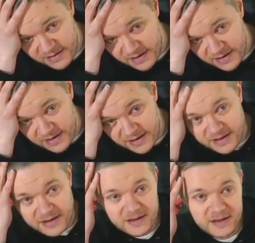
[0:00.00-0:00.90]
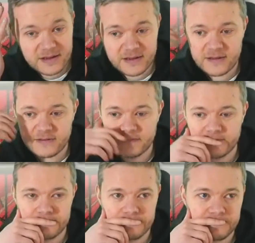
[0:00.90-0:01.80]

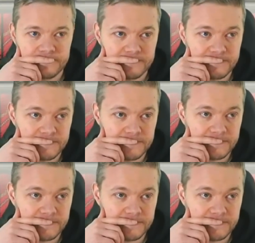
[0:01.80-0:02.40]
[no speech]